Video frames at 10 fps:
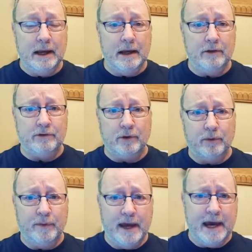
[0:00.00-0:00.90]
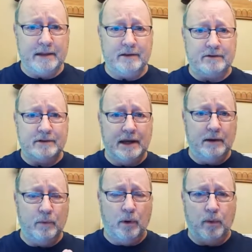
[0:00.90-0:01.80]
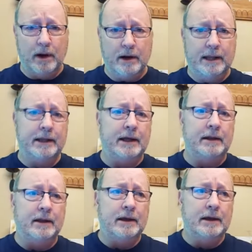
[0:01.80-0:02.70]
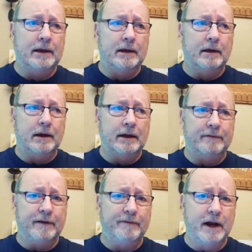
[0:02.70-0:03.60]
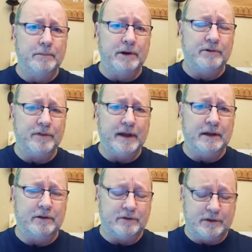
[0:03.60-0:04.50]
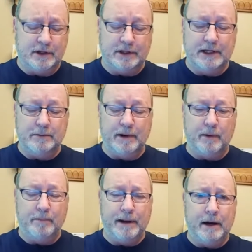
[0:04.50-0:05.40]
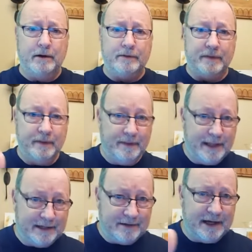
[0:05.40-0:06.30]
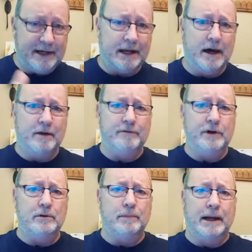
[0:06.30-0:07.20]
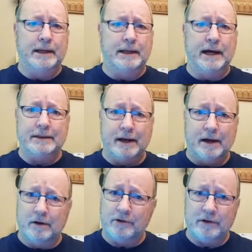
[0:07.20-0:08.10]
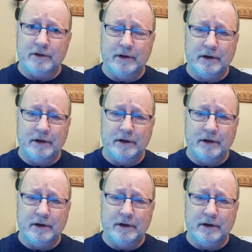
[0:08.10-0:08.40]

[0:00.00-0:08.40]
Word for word: And so that say, well, where, and then if they find a bunch of things that, that need to be repaired, they take it out of your money, not theirs.